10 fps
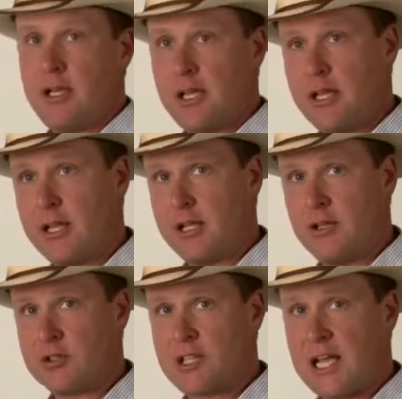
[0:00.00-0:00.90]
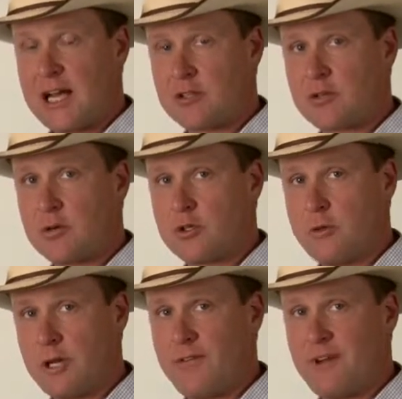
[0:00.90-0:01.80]
and those cattle score
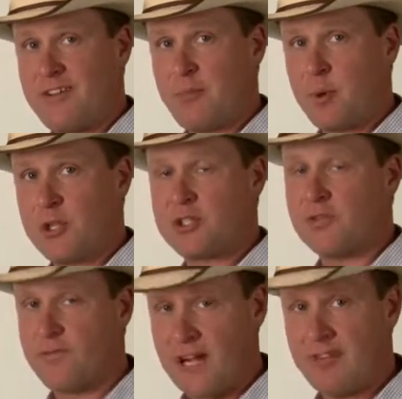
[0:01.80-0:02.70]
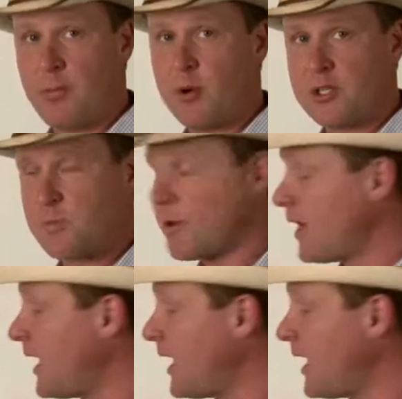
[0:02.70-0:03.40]
25 points or 5 points per